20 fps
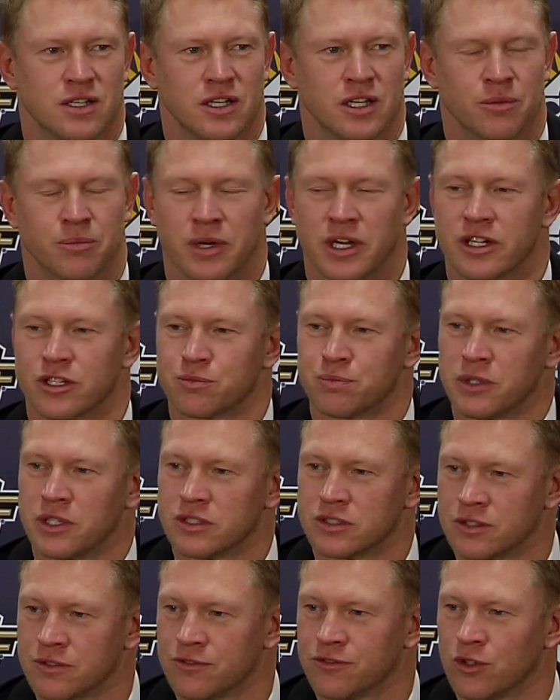In my
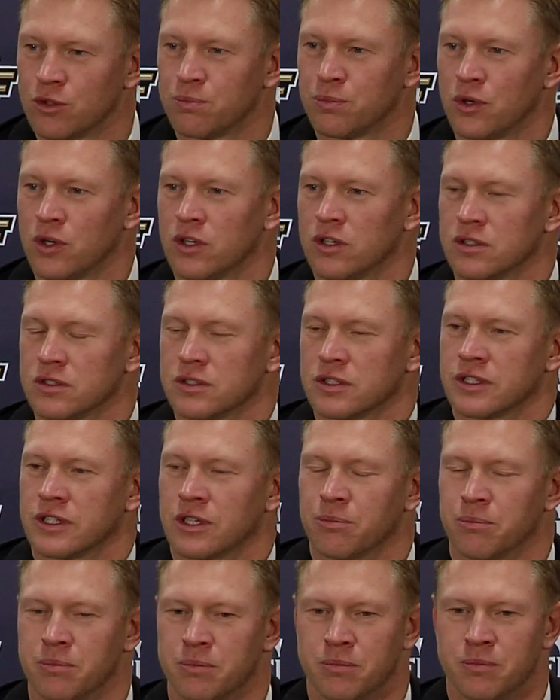experience in football,
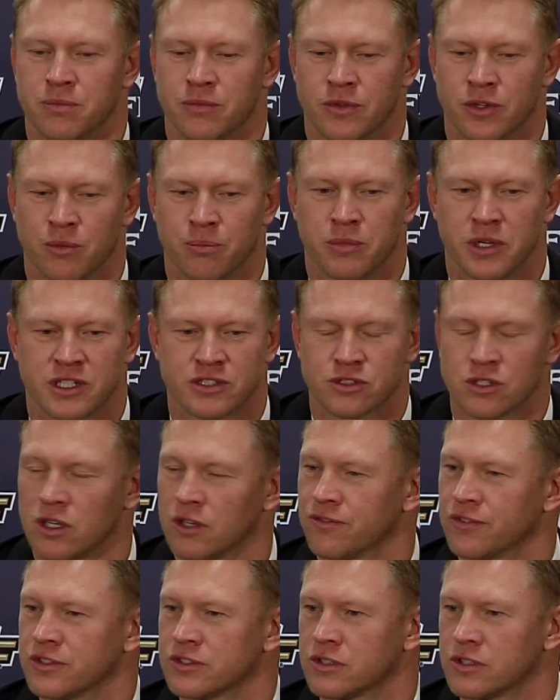the best
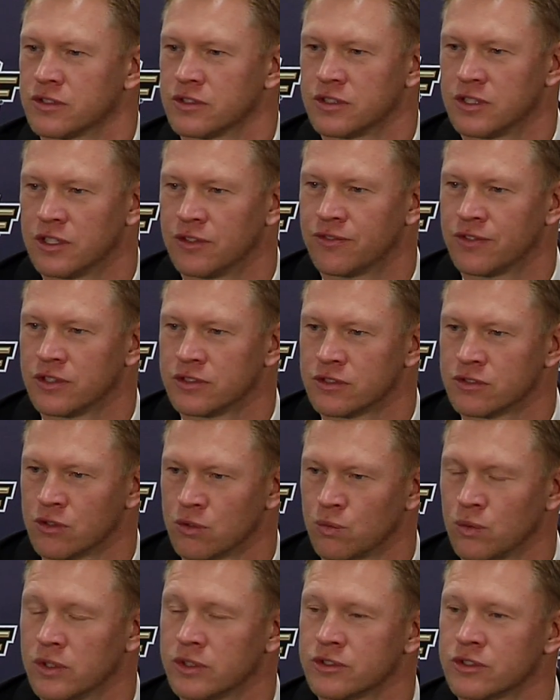offenses and defenses
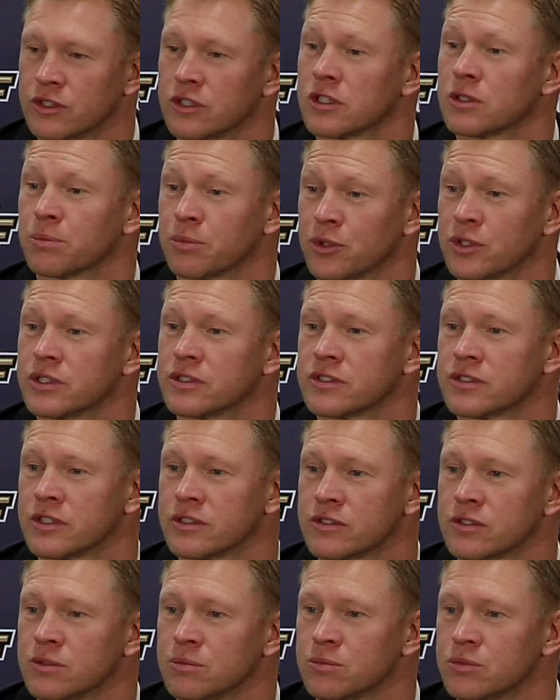are ones that are complete
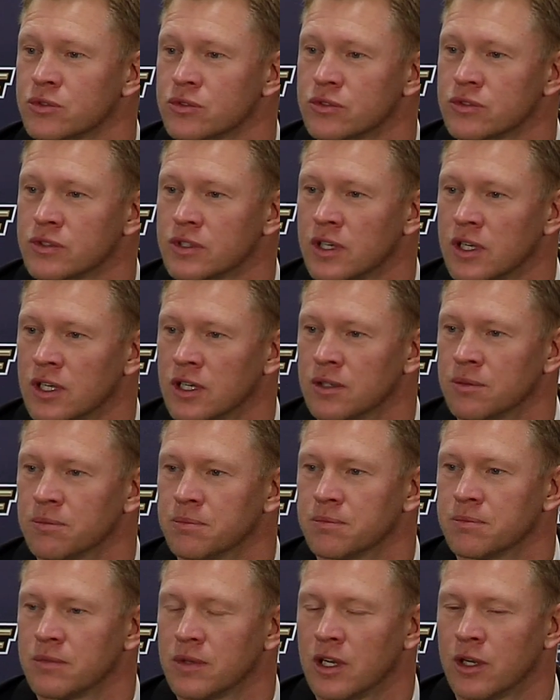systems. I
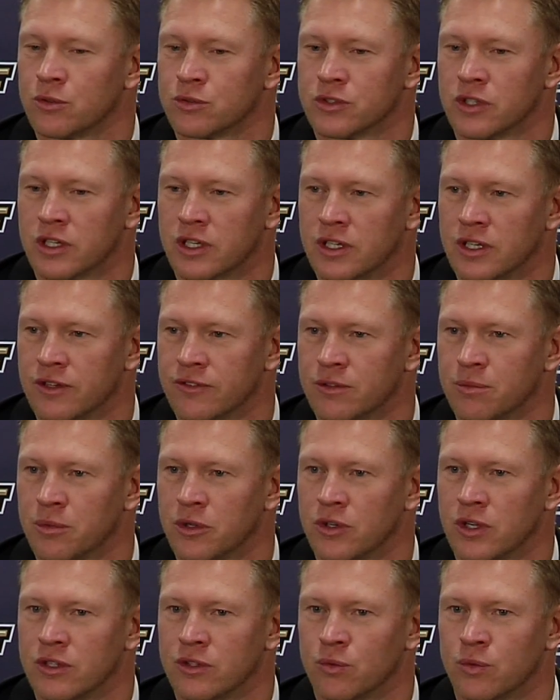was lucky enough to be
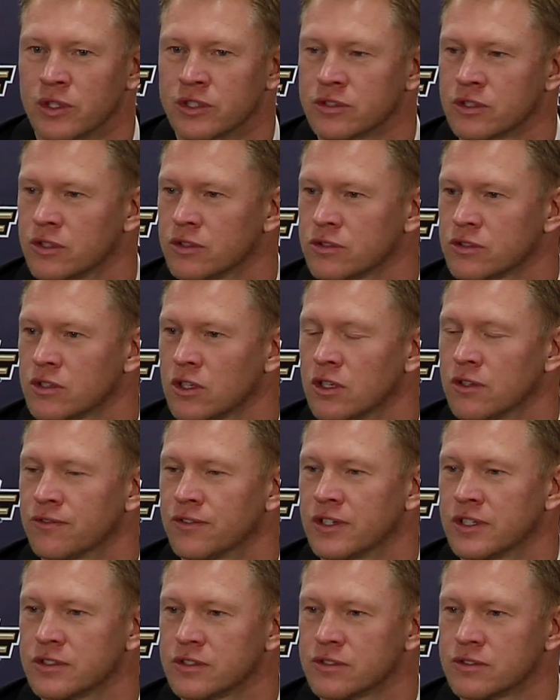around the West Coast
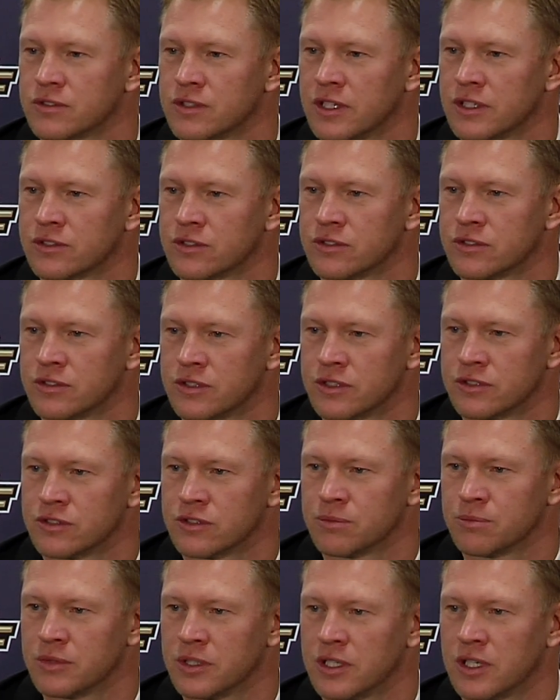offense. That's a
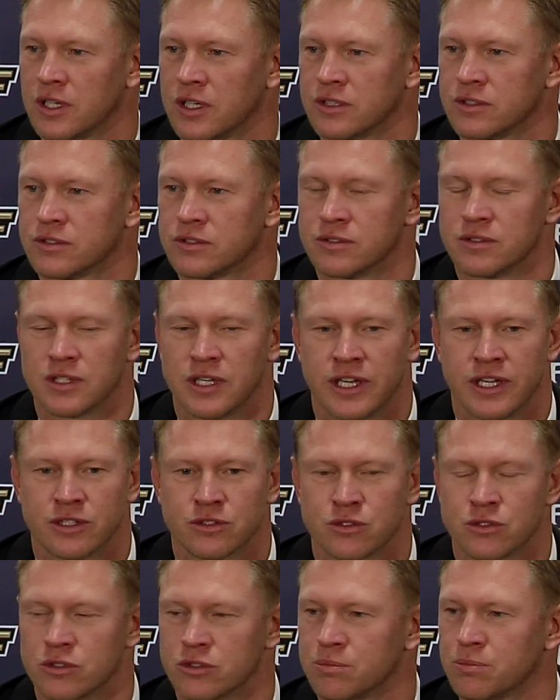system that has
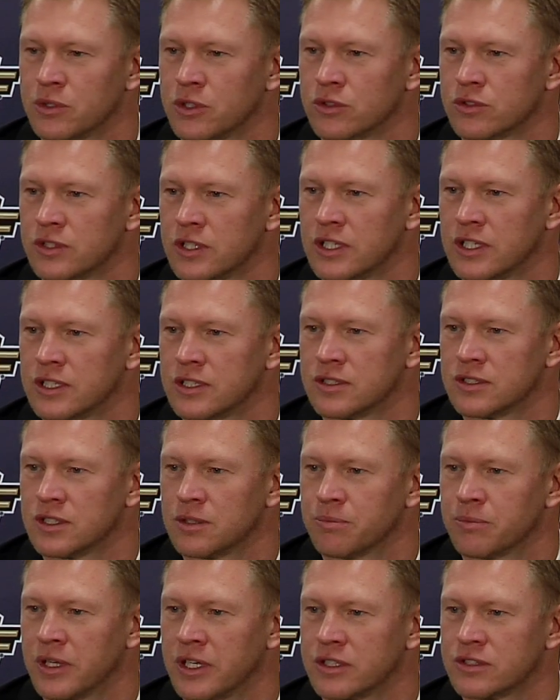answers built in.
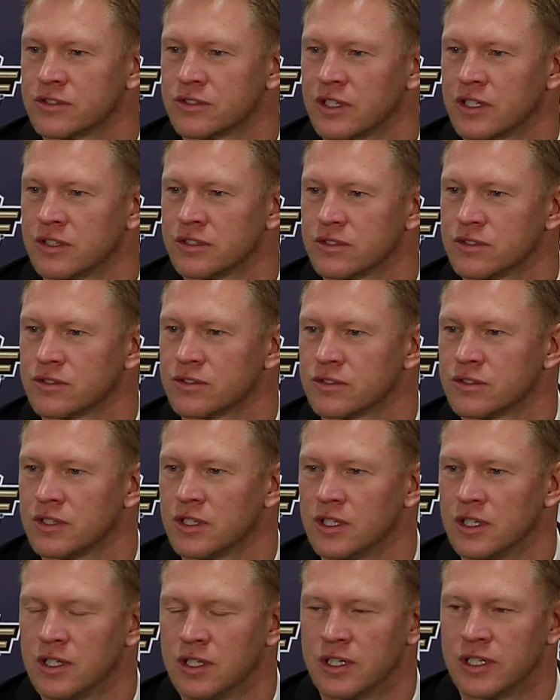It makes sense.
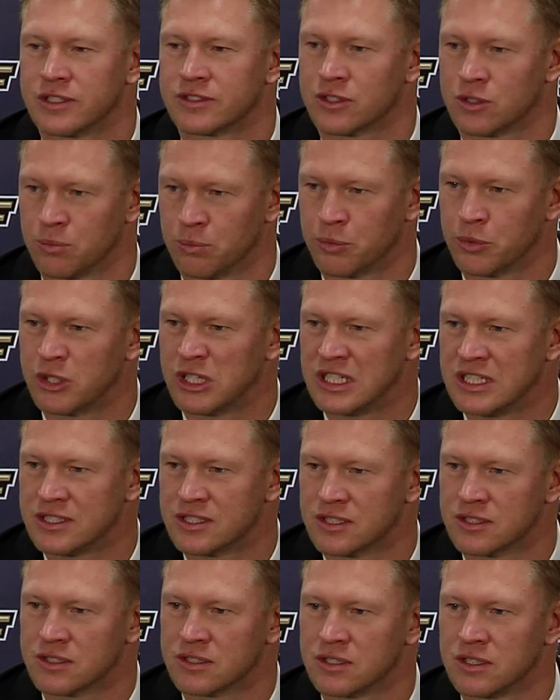It's
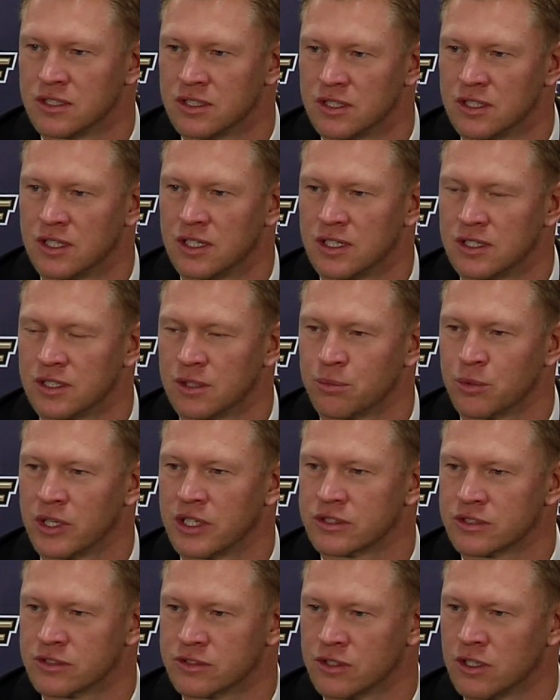complete.
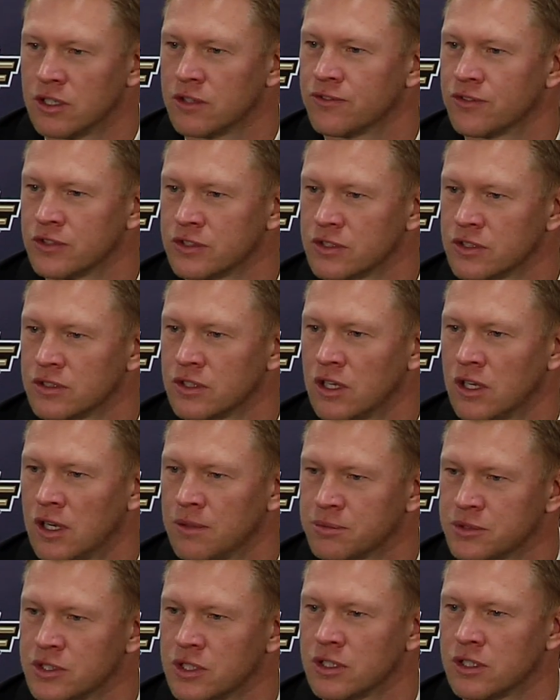Nebraska's
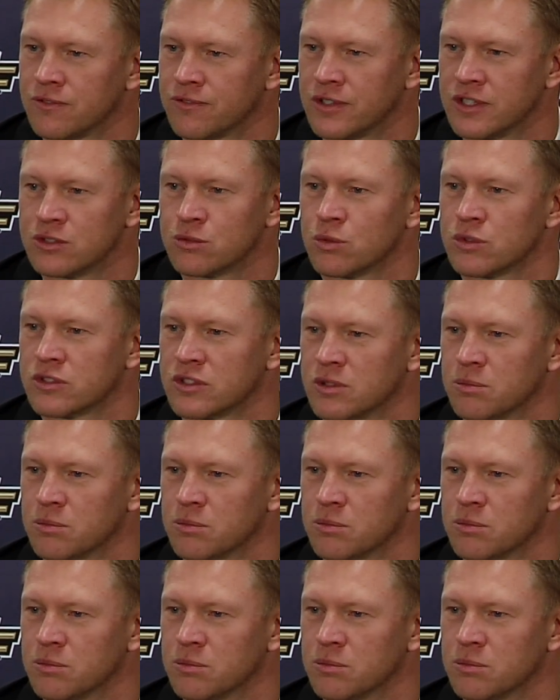option offense was